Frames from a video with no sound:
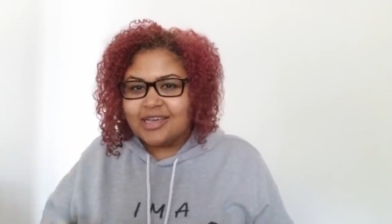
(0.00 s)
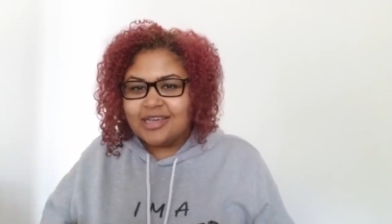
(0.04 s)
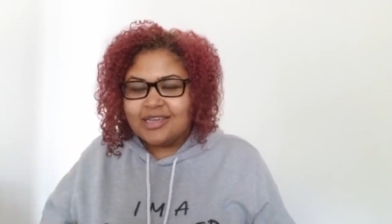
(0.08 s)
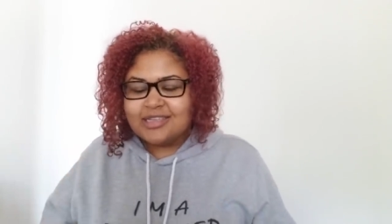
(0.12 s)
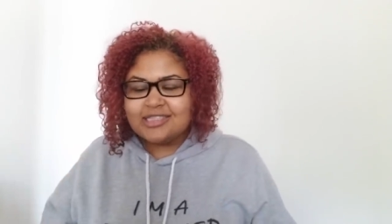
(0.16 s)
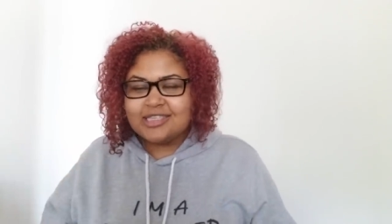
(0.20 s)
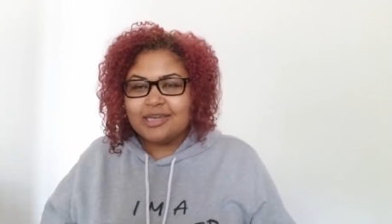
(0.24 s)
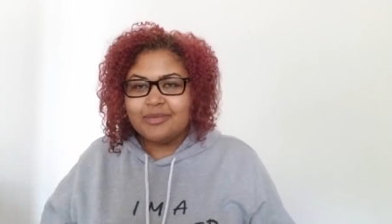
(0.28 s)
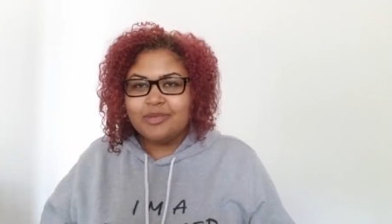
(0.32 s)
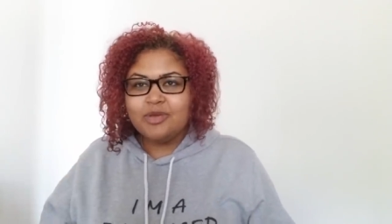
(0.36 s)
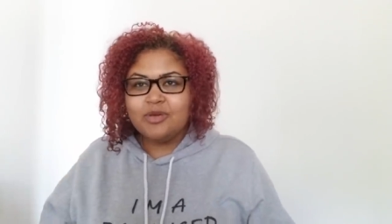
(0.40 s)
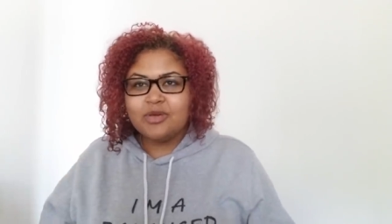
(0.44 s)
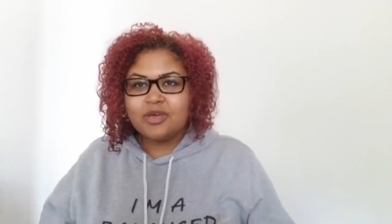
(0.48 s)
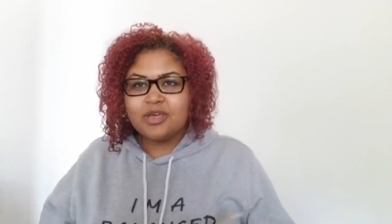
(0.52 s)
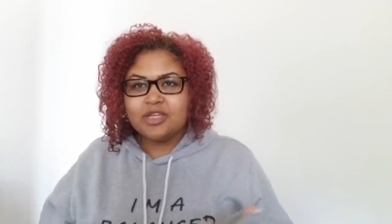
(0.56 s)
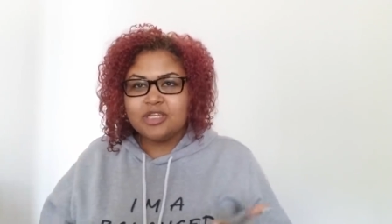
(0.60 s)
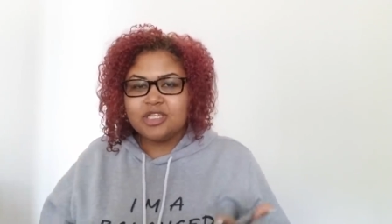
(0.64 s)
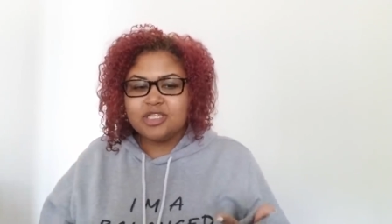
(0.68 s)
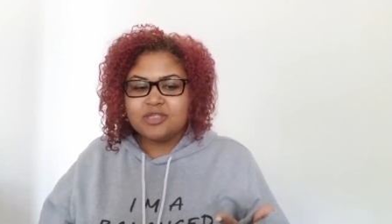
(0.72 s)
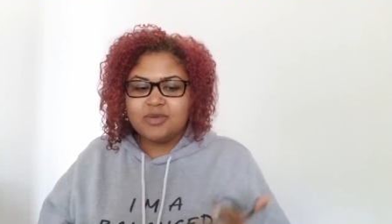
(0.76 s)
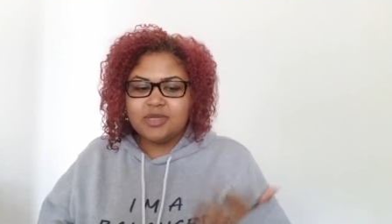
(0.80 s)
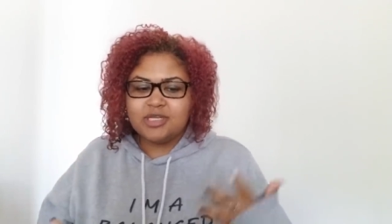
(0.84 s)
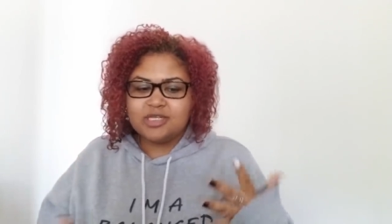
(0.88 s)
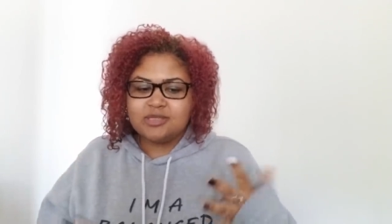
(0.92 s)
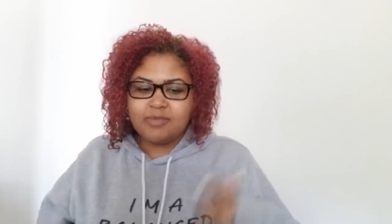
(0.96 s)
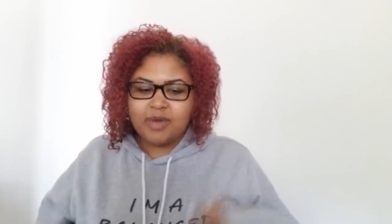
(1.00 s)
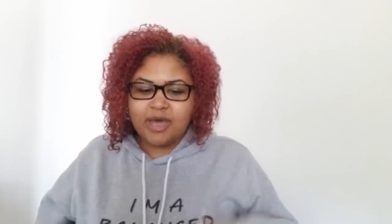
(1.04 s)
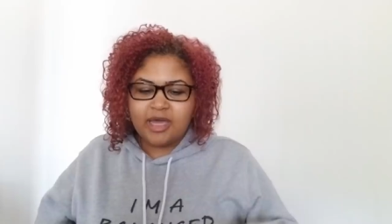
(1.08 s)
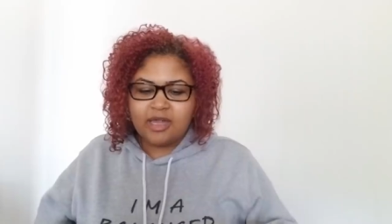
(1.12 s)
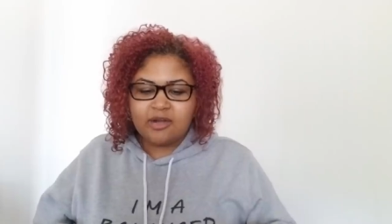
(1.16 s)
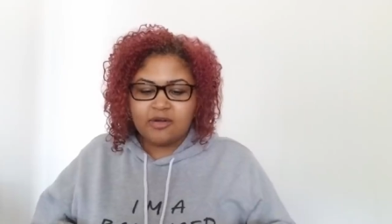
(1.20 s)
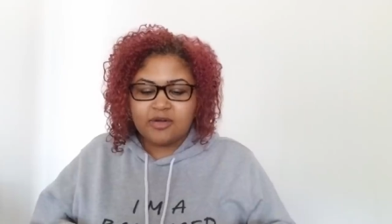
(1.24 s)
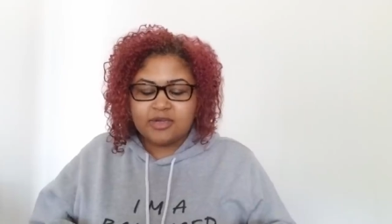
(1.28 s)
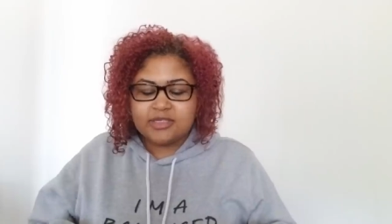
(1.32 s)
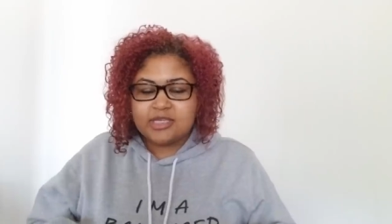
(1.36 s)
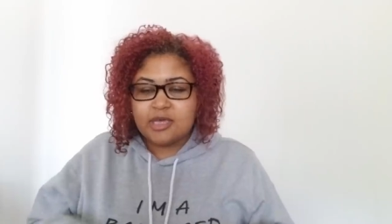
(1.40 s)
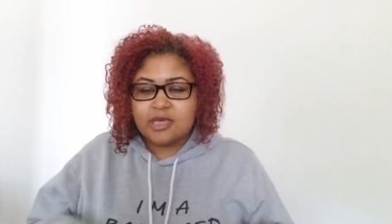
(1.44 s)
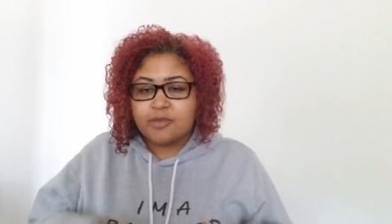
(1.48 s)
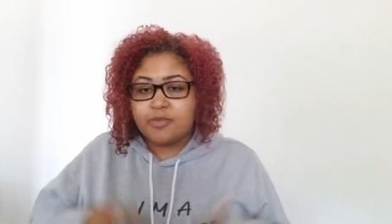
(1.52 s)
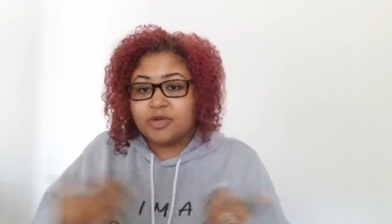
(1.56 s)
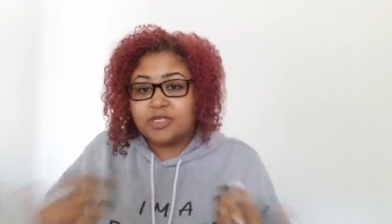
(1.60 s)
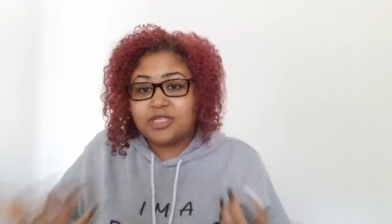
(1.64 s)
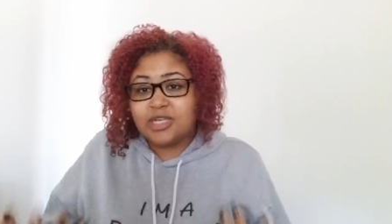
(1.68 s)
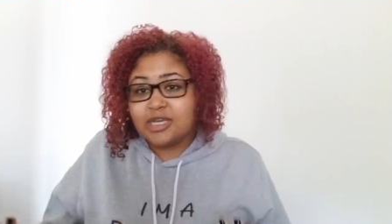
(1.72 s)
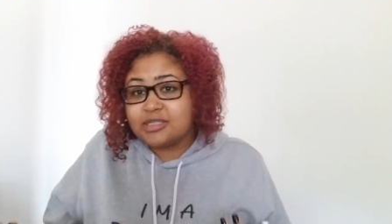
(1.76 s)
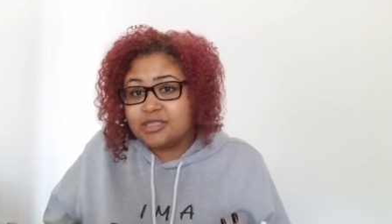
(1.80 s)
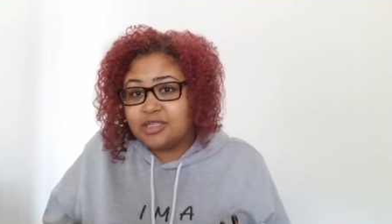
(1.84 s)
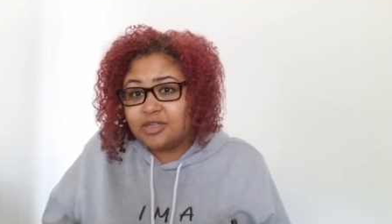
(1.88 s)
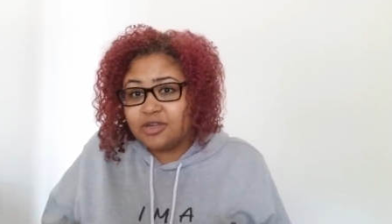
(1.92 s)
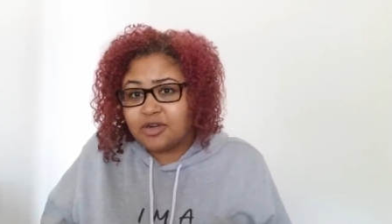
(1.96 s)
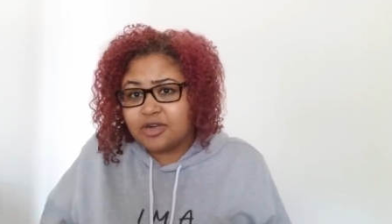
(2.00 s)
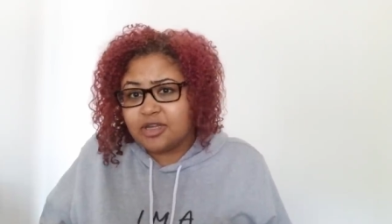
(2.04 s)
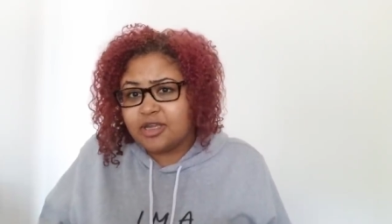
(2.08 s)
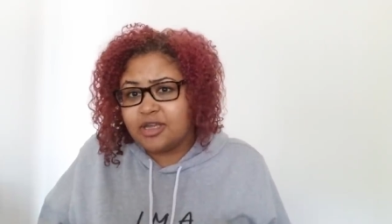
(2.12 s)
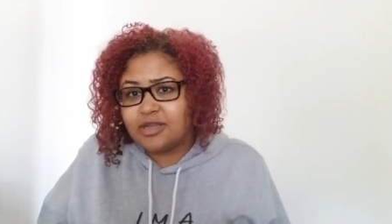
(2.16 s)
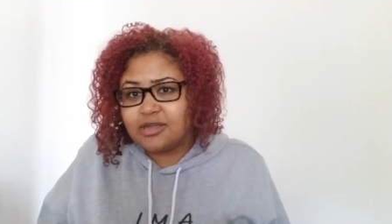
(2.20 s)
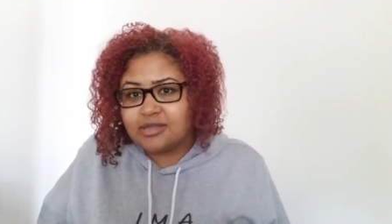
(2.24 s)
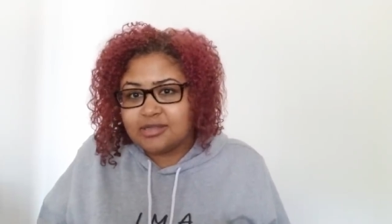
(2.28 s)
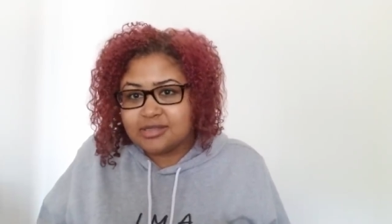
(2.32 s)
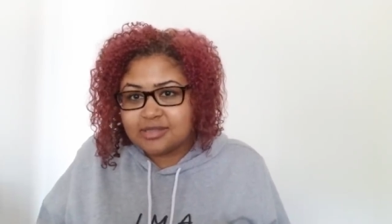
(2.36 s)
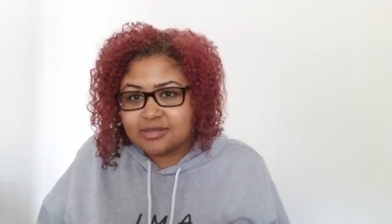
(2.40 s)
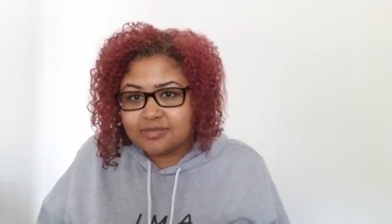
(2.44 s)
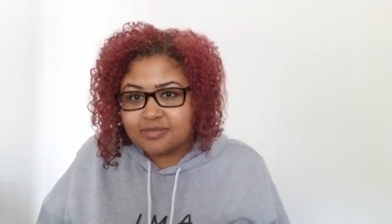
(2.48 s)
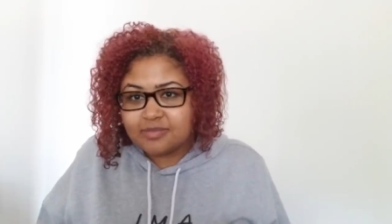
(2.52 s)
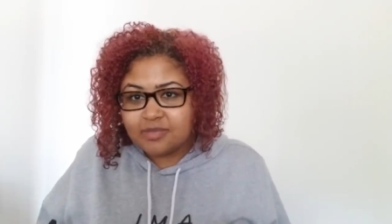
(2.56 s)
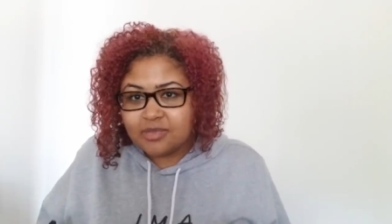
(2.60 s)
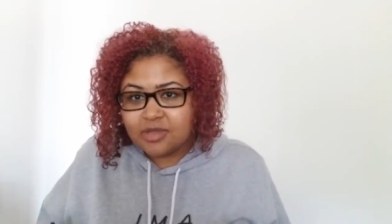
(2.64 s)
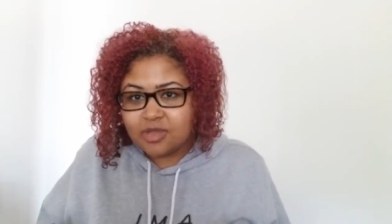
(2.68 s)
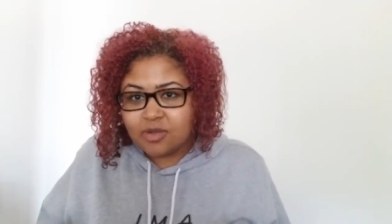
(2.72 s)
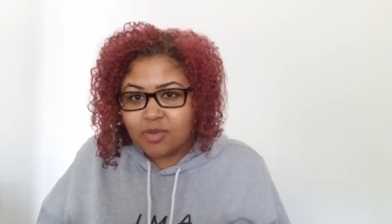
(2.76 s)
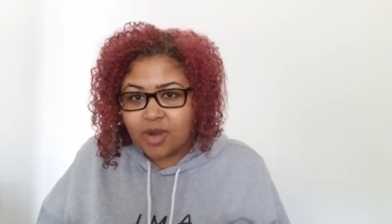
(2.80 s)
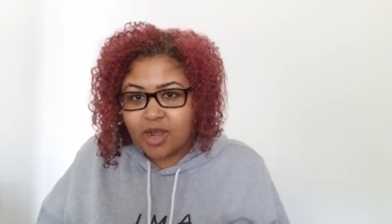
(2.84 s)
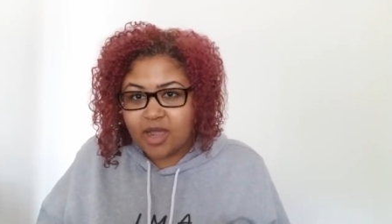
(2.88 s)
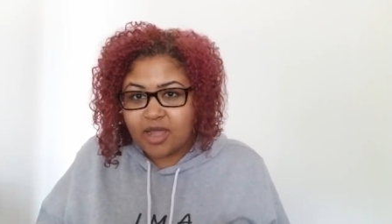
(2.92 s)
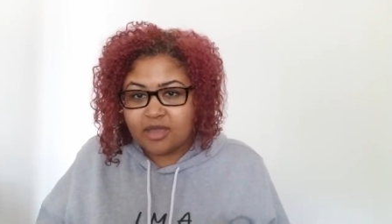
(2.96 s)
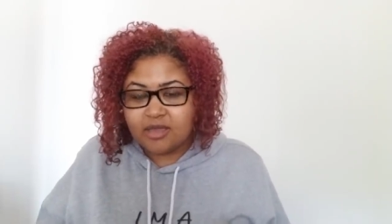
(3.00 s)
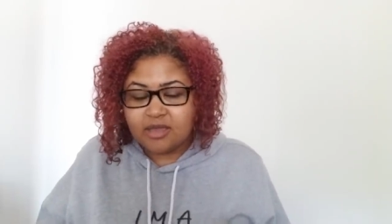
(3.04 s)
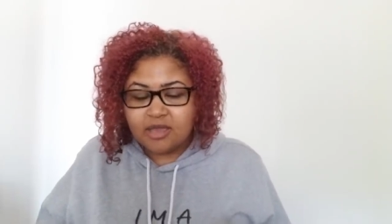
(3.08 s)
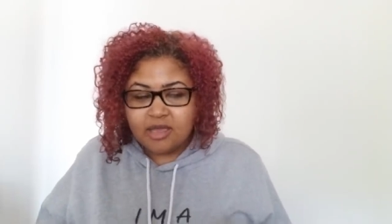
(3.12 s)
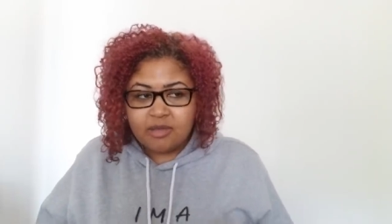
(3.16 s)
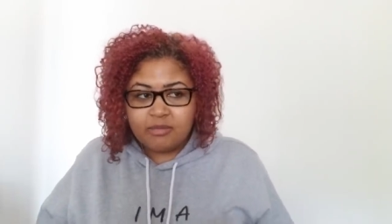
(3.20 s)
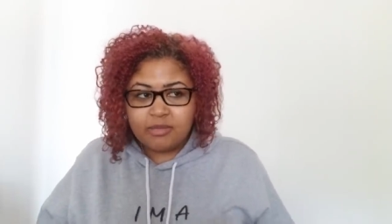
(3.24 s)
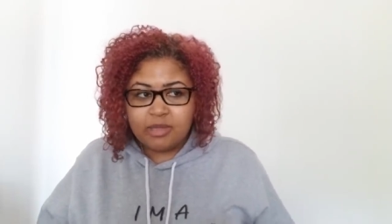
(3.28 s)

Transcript: Some of you could just be as minor as, like, protecting your kids, right?